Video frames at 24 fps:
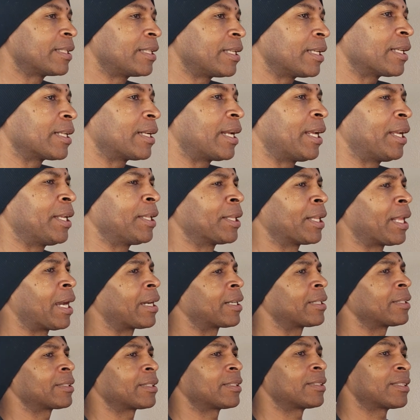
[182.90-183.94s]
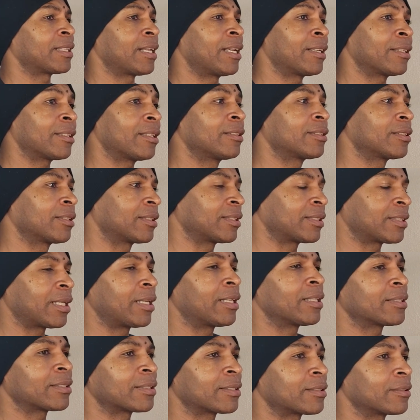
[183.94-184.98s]
get a lot of
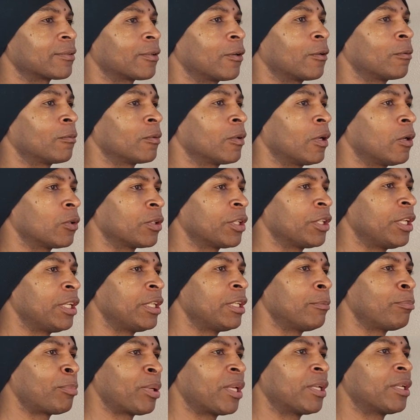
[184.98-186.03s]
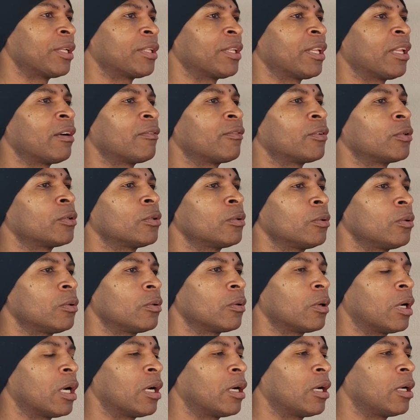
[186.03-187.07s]
success on an independent level
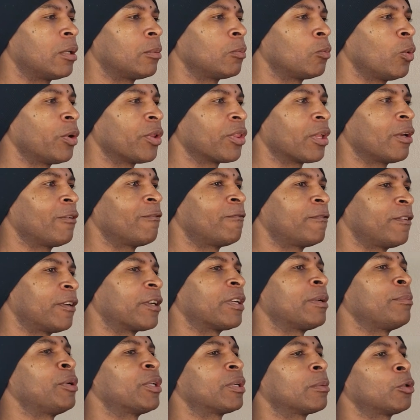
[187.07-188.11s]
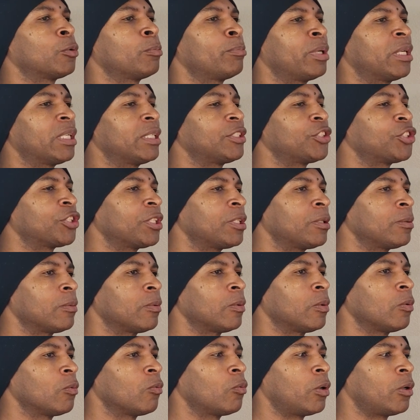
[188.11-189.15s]
with a very minimal budget,
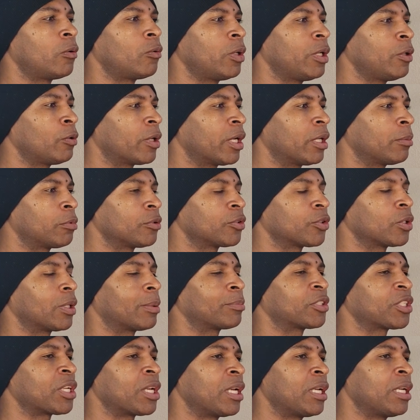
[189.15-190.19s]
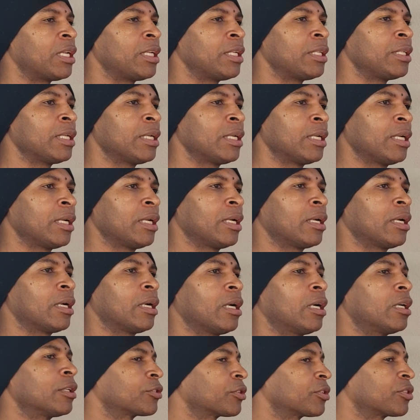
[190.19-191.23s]
where we were able to obtain
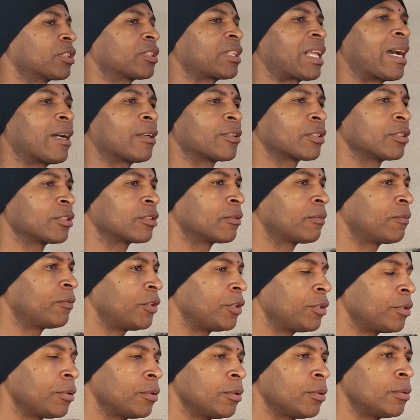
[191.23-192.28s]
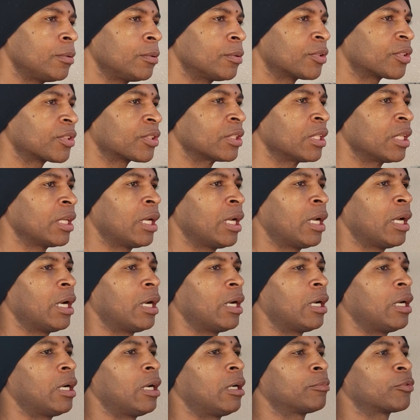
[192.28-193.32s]
hundreds of thousands of views
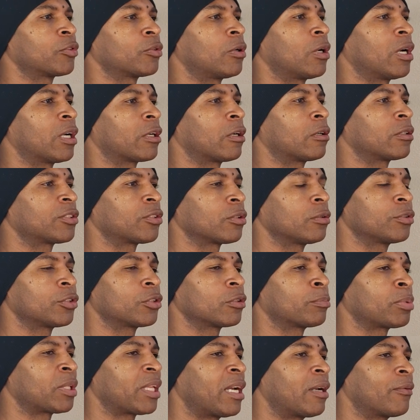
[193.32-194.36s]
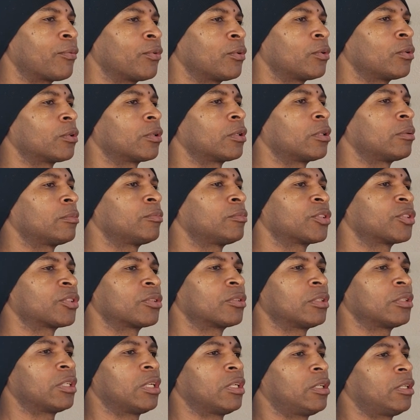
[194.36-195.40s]
throughout our social
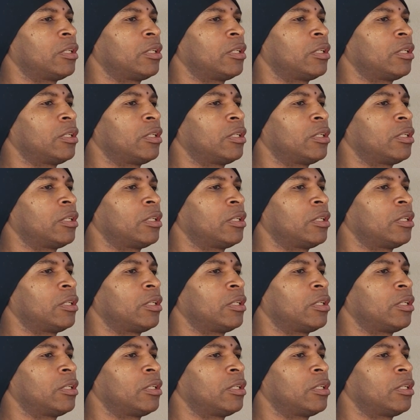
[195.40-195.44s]
platforms,